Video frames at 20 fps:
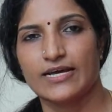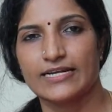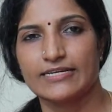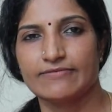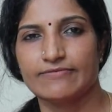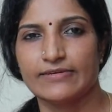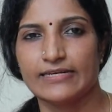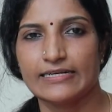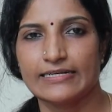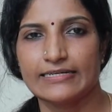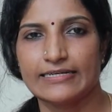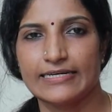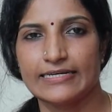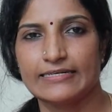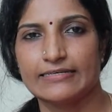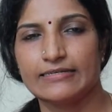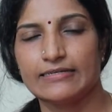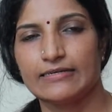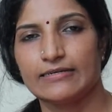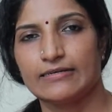that will
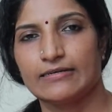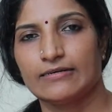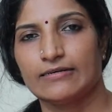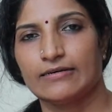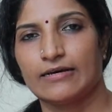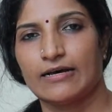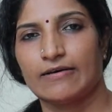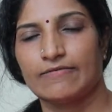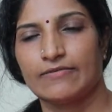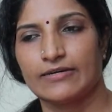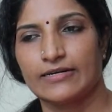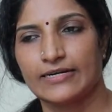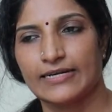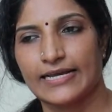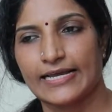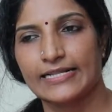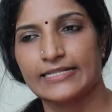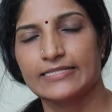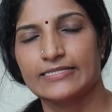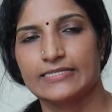get our
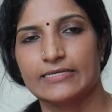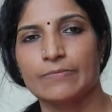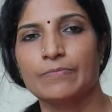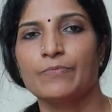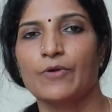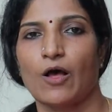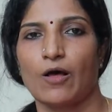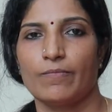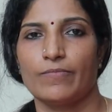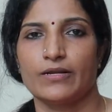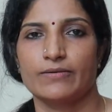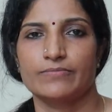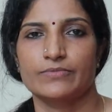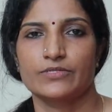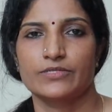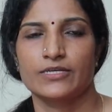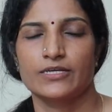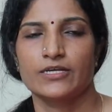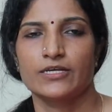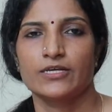health some
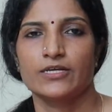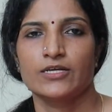problems.